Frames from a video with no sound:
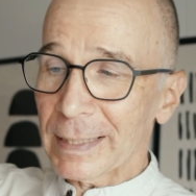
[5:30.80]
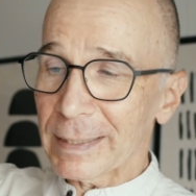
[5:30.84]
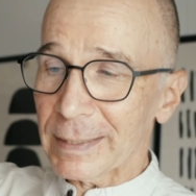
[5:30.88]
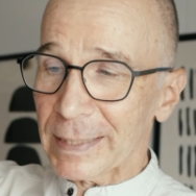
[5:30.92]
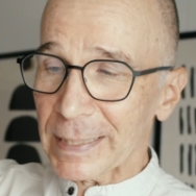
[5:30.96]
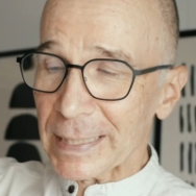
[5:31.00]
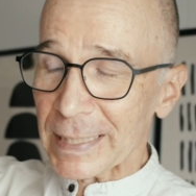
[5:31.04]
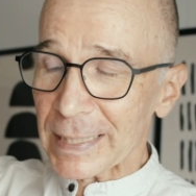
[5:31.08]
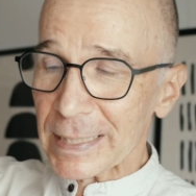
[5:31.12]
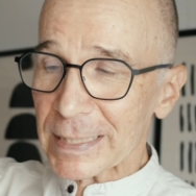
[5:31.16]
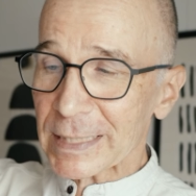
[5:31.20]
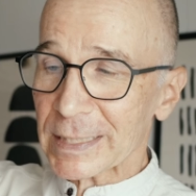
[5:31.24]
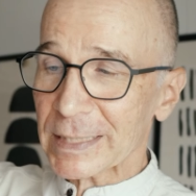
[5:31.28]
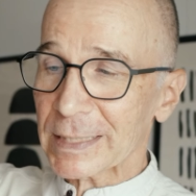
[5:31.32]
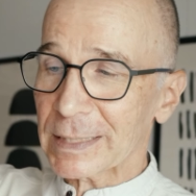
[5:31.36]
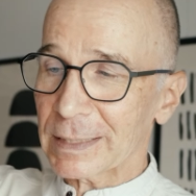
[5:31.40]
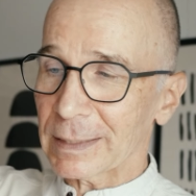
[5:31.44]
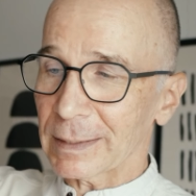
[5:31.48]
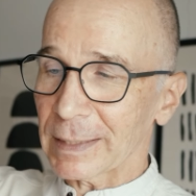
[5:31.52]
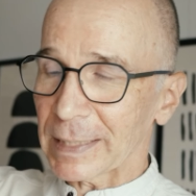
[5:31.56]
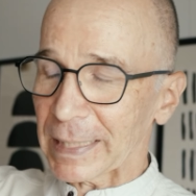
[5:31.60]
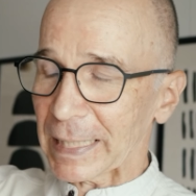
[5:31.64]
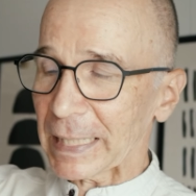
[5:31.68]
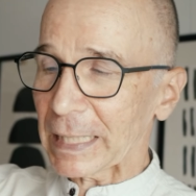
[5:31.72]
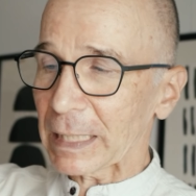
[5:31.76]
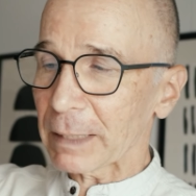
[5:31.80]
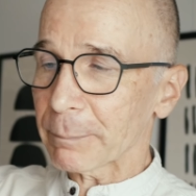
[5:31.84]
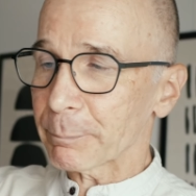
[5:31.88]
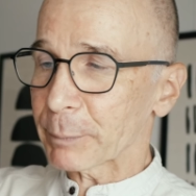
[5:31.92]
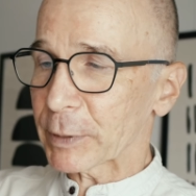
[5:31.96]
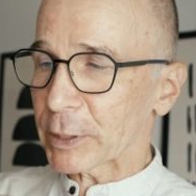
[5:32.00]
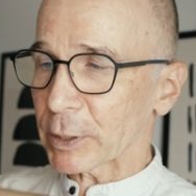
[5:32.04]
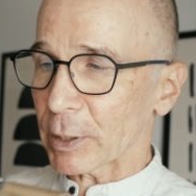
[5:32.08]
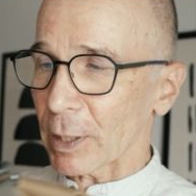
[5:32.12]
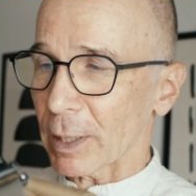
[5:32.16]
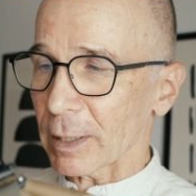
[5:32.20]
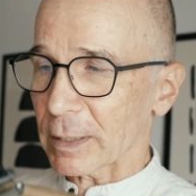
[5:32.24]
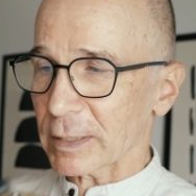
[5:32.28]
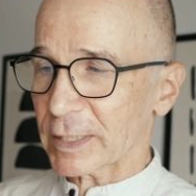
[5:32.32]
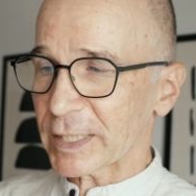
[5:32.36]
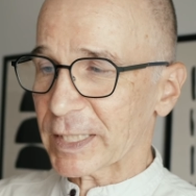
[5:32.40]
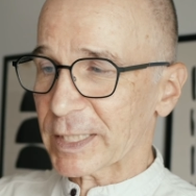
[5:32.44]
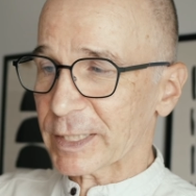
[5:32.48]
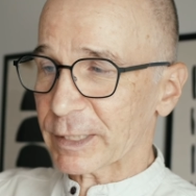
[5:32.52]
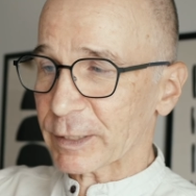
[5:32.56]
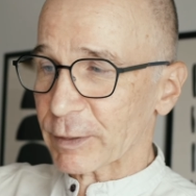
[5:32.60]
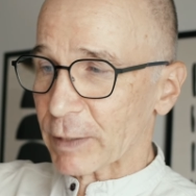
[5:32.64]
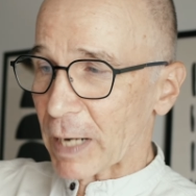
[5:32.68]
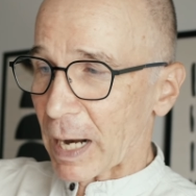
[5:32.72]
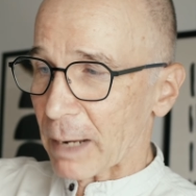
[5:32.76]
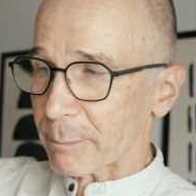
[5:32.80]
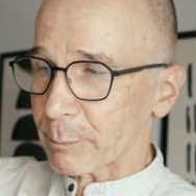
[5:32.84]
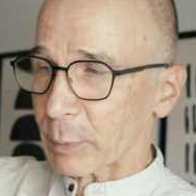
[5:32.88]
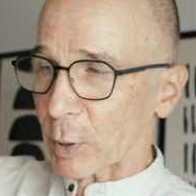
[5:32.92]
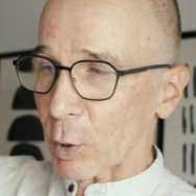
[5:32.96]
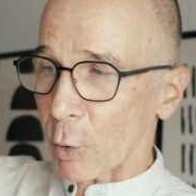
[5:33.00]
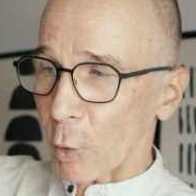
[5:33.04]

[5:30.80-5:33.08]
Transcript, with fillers: these keep the strap